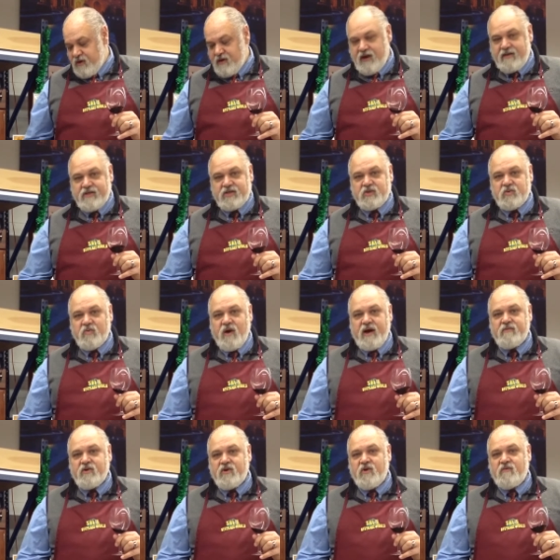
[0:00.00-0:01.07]
Uh, this
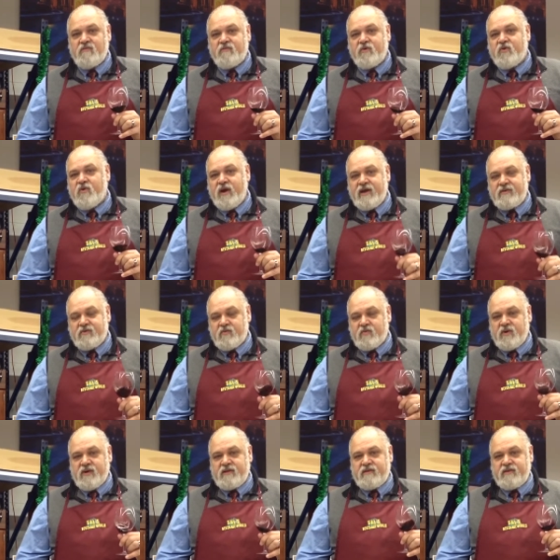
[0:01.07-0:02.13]
wine will go great
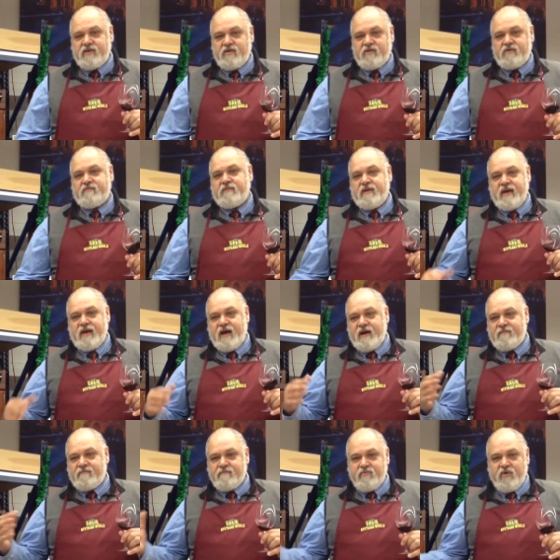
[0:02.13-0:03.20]
with your
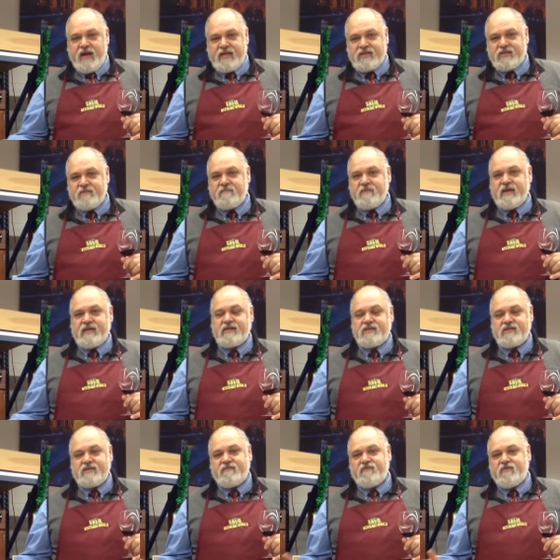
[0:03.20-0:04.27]
uh, braised
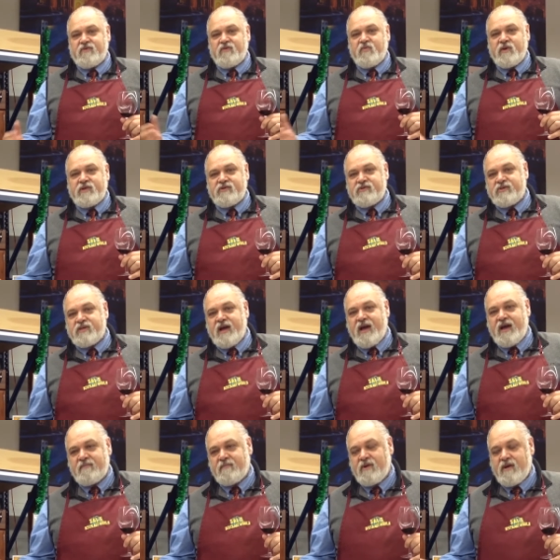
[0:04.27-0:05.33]
meats for the
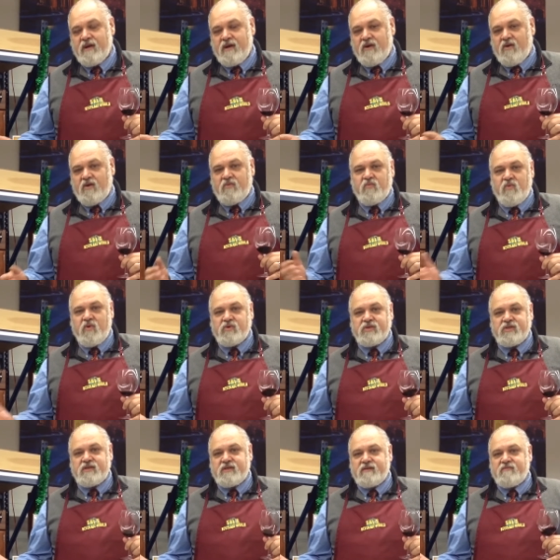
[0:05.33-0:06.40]
wintertime or
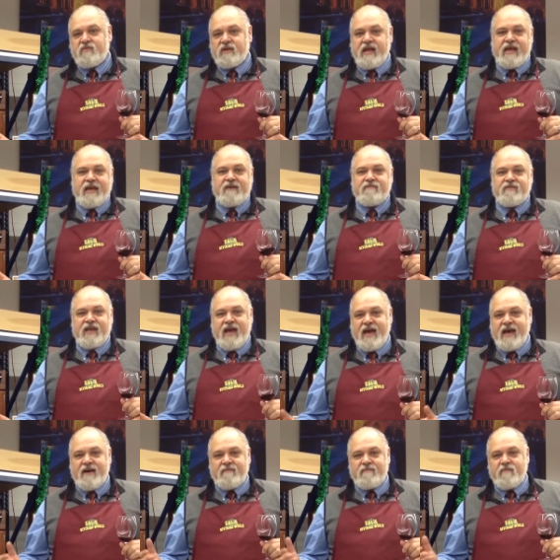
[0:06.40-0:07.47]
roasted leg of
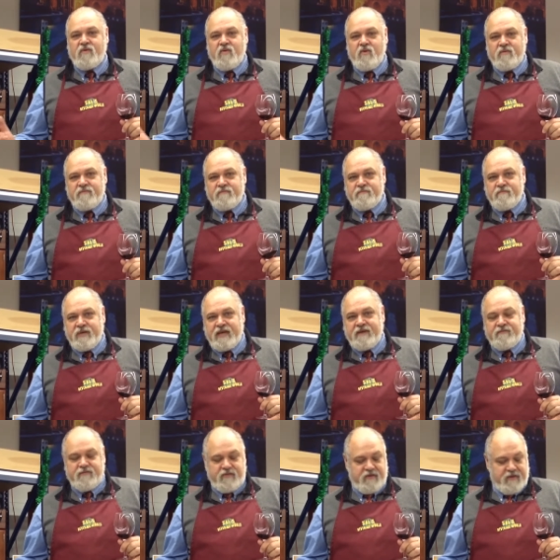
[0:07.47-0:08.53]
lamb
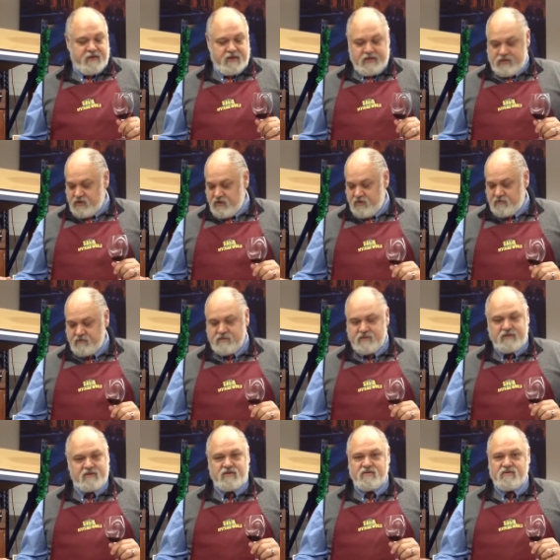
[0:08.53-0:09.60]
beef. So
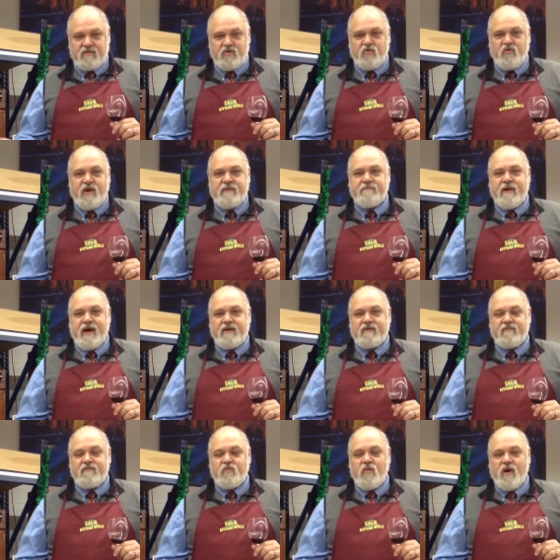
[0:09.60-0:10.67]
great bottle
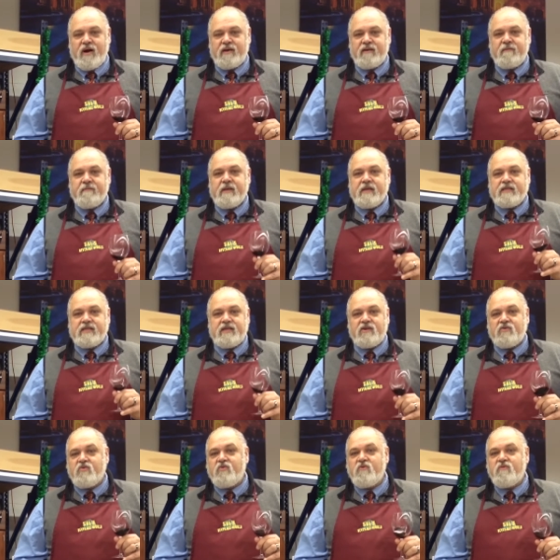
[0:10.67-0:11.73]
of wine. It's in the
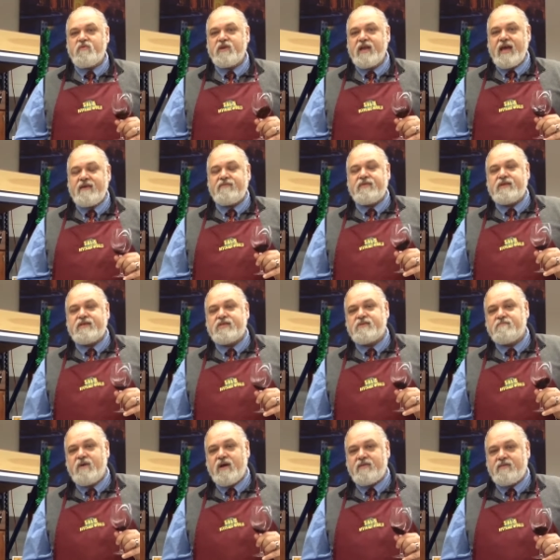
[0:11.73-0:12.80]
Cruvinet this
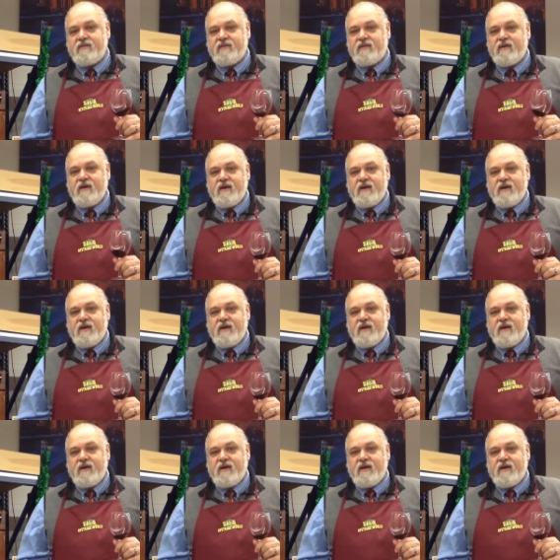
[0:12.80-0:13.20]
month.